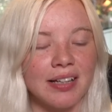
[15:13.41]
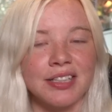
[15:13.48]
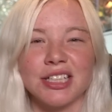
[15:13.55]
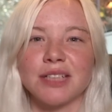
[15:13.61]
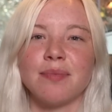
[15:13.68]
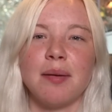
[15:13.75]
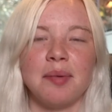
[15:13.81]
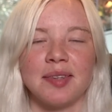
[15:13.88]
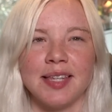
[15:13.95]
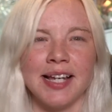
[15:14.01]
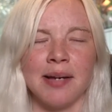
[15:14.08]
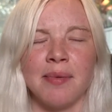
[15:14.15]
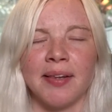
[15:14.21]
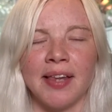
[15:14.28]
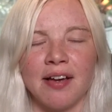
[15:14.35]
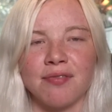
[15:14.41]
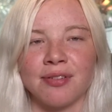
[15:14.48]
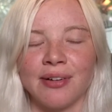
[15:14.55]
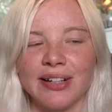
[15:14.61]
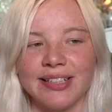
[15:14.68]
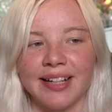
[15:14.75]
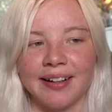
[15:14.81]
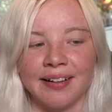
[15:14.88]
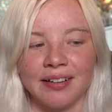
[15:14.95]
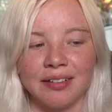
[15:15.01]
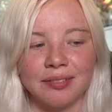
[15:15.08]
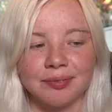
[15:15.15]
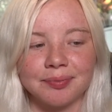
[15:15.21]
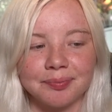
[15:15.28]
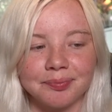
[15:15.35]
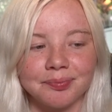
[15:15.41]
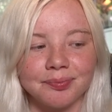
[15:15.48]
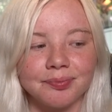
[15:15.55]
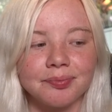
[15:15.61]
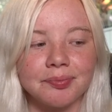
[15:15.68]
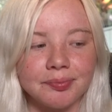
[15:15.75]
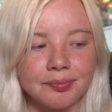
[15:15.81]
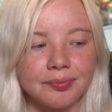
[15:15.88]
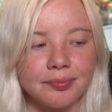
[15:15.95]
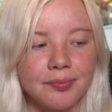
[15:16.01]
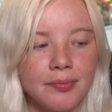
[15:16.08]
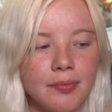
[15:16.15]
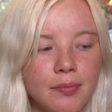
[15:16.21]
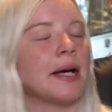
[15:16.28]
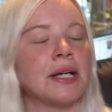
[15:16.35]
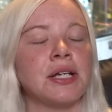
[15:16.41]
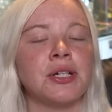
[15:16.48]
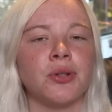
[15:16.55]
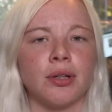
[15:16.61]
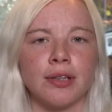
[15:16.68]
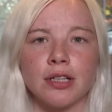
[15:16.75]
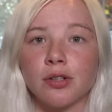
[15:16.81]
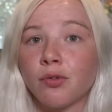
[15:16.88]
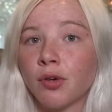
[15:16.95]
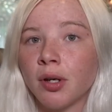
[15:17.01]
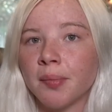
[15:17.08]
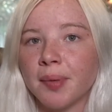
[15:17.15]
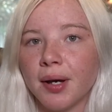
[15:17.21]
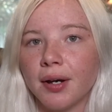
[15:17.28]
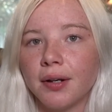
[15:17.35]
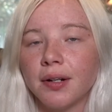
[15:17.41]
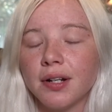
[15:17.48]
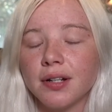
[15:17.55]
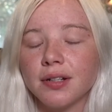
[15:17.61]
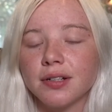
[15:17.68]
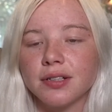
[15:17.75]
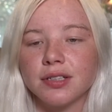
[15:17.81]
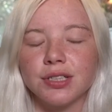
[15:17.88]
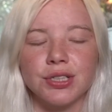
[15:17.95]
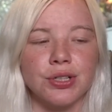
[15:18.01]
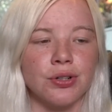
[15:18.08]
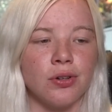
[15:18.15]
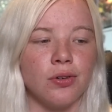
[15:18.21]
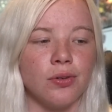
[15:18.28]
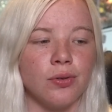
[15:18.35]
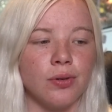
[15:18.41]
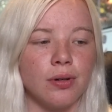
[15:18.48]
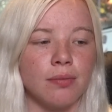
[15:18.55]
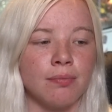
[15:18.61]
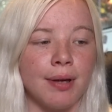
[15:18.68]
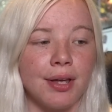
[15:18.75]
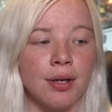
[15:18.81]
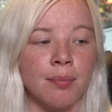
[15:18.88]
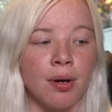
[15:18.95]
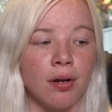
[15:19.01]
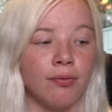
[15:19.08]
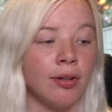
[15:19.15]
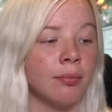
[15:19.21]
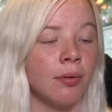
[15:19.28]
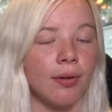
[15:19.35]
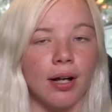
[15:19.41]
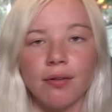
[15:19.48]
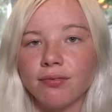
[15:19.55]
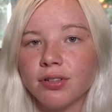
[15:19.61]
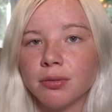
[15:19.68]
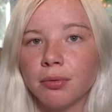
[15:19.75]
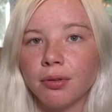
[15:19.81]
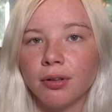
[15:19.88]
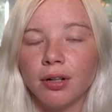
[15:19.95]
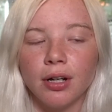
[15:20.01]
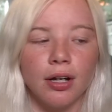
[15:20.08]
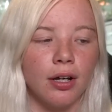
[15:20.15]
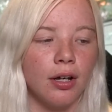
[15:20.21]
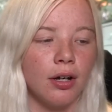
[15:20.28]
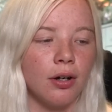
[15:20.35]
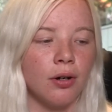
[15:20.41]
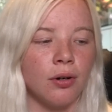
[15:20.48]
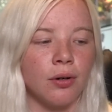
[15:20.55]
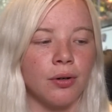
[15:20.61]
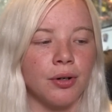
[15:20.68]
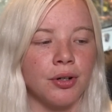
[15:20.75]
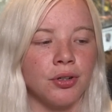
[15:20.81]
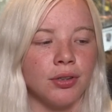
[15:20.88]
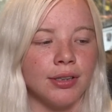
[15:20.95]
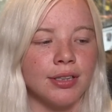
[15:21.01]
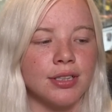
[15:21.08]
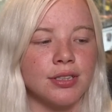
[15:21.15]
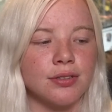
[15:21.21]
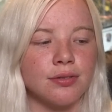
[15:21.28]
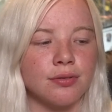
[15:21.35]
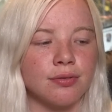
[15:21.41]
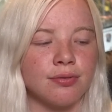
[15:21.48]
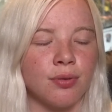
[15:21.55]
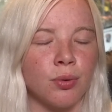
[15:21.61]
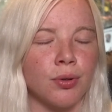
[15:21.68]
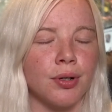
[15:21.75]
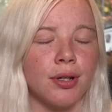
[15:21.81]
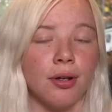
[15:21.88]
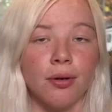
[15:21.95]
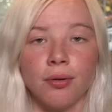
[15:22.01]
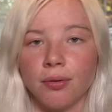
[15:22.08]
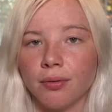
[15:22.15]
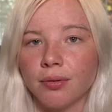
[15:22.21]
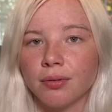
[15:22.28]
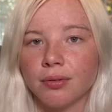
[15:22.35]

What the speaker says: just maybe think about that for a second. Are you doing this for your bird to make your bird feel more comfortable, or are you doing this for you?